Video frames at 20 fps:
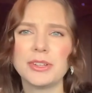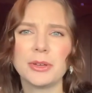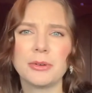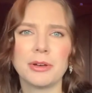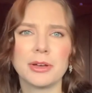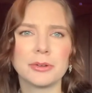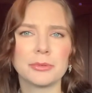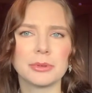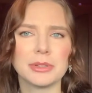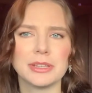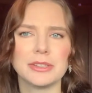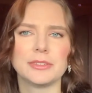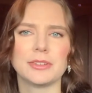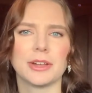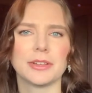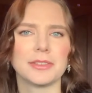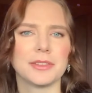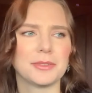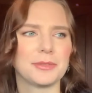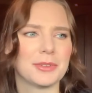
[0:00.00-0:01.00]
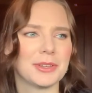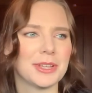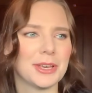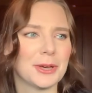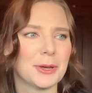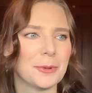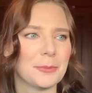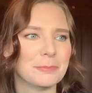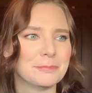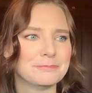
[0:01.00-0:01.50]
know how to really start this
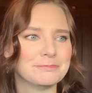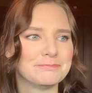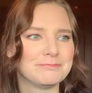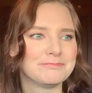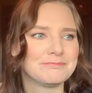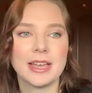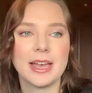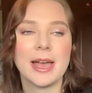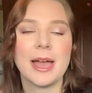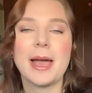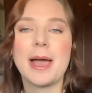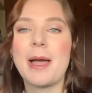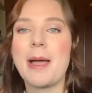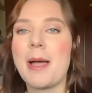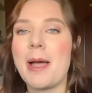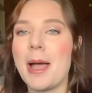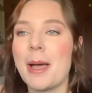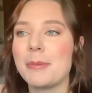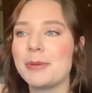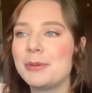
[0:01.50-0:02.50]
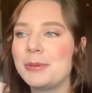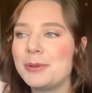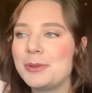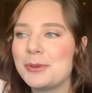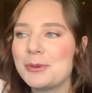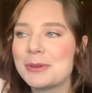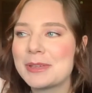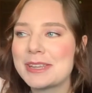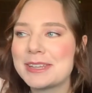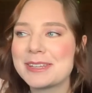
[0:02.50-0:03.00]
video. I'm gonna be
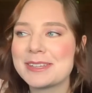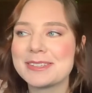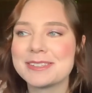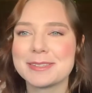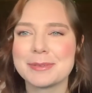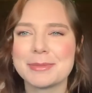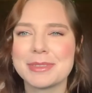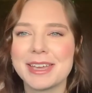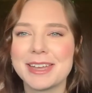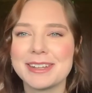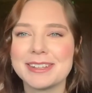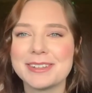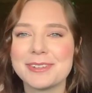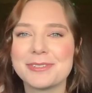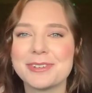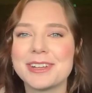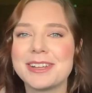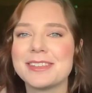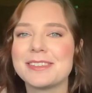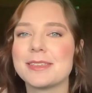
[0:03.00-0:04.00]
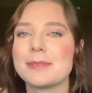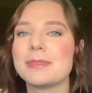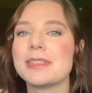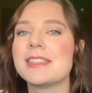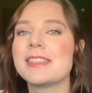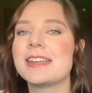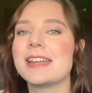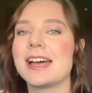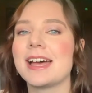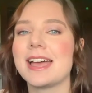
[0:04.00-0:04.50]
doing something kind of different and something
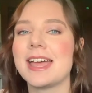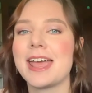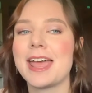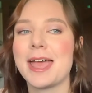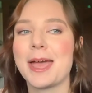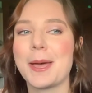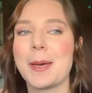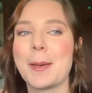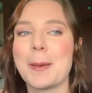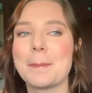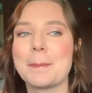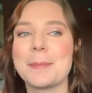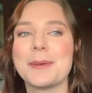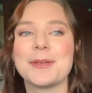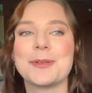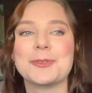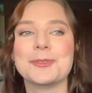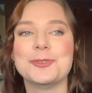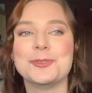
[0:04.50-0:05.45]
that I am